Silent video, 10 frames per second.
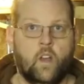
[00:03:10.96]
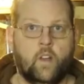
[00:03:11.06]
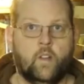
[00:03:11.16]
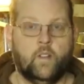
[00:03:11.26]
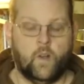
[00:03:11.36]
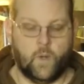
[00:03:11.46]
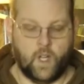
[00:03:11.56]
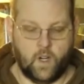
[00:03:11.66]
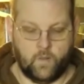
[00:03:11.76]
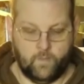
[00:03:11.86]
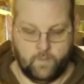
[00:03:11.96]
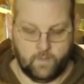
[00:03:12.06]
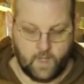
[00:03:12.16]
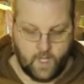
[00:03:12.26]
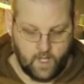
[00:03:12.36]
There we go.
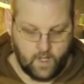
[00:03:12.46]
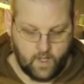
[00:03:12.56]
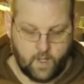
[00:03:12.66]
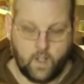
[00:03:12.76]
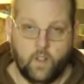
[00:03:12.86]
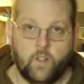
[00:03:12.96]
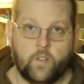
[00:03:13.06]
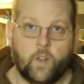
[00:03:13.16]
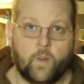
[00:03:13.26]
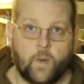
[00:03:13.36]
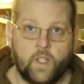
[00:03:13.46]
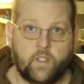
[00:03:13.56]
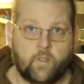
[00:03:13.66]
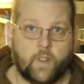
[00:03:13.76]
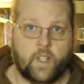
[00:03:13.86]
So the reason
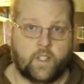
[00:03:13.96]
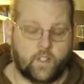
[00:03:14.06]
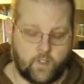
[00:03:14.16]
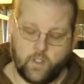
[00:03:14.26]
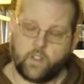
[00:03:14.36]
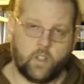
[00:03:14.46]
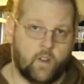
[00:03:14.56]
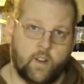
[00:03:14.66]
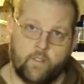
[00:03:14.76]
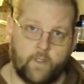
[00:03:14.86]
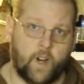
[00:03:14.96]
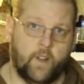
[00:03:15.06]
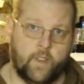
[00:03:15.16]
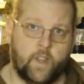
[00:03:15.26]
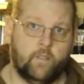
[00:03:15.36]
for this is just to create a very
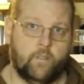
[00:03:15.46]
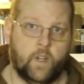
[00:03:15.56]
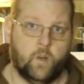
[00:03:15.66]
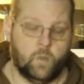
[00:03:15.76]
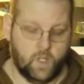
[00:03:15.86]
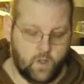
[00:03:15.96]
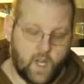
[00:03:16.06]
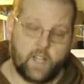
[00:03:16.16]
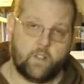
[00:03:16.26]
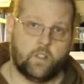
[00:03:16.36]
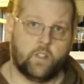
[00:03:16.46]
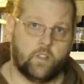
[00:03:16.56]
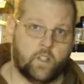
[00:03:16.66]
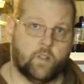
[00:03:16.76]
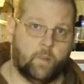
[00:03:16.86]
thin film. You actually
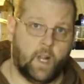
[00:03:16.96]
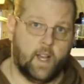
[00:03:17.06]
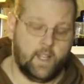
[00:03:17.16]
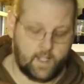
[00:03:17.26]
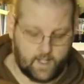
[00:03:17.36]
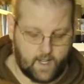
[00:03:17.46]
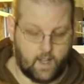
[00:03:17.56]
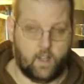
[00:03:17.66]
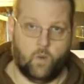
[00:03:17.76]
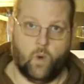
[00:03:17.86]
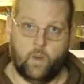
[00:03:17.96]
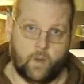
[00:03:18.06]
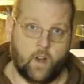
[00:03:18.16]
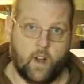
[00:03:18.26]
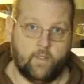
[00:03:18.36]
just apply it and then wipe it
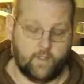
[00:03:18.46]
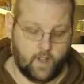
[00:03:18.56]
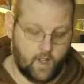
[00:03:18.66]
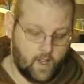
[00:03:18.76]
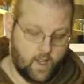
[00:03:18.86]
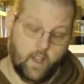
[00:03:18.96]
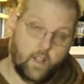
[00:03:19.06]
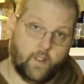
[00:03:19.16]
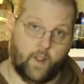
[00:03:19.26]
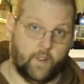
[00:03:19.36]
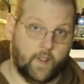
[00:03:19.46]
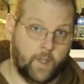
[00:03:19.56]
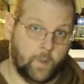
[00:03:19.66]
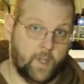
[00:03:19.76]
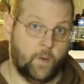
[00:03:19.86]
off. That little
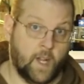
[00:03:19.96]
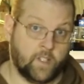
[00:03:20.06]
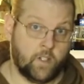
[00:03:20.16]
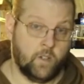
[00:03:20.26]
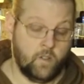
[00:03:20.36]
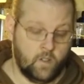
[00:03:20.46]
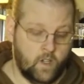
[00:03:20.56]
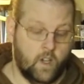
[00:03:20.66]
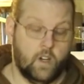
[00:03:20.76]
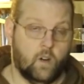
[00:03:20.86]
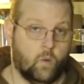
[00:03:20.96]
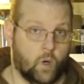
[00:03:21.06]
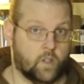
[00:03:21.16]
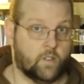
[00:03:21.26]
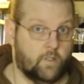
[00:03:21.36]
bit of residue
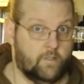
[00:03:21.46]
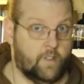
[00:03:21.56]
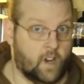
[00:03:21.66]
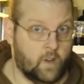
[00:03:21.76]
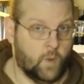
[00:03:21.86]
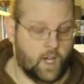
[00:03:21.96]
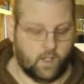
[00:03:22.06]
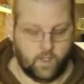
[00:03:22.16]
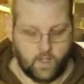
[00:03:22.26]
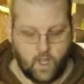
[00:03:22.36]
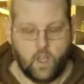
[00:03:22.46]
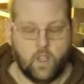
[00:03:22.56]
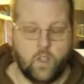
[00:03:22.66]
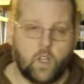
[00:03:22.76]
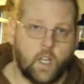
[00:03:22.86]
works very well.
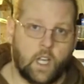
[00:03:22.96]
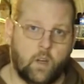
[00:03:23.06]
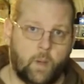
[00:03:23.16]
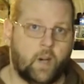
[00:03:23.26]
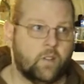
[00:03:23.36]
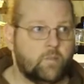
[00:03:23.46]
You can get about